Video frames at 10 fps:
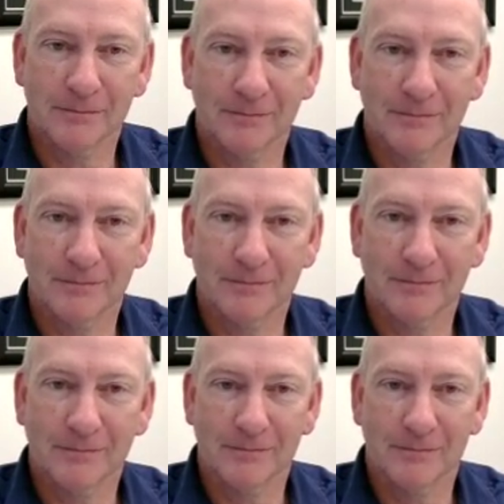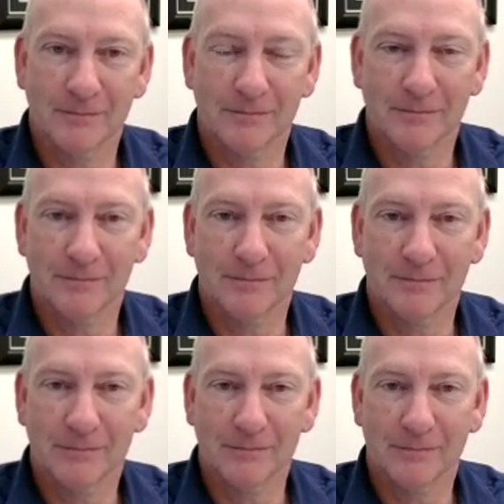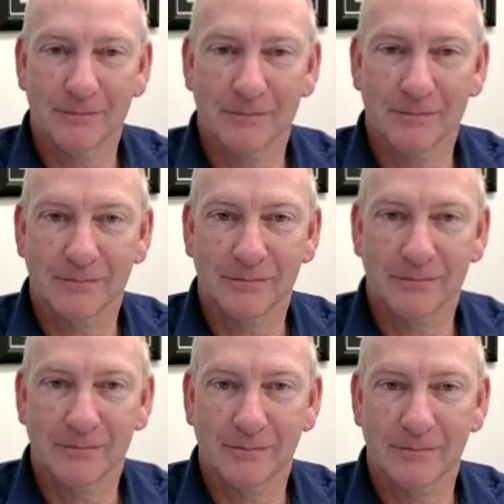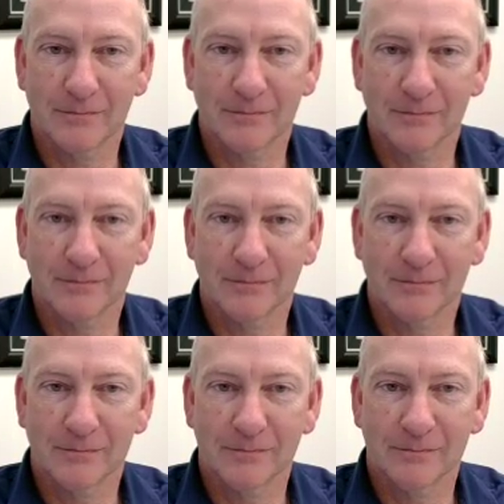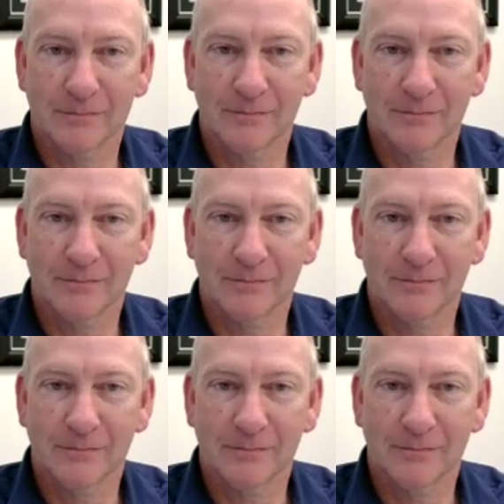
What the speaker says: The person shown says nothing.